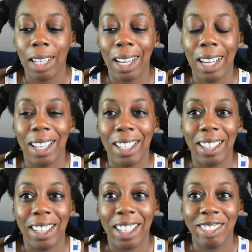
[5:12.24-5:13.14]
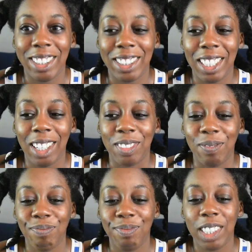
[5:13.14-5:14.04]
and then rinse it out.
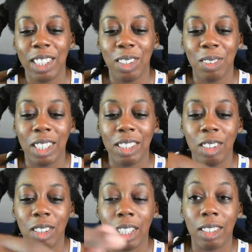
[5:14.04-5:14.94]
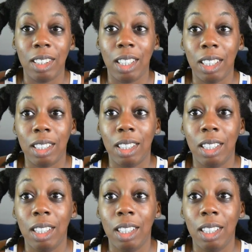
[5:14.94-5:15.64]
So when I see you guys again,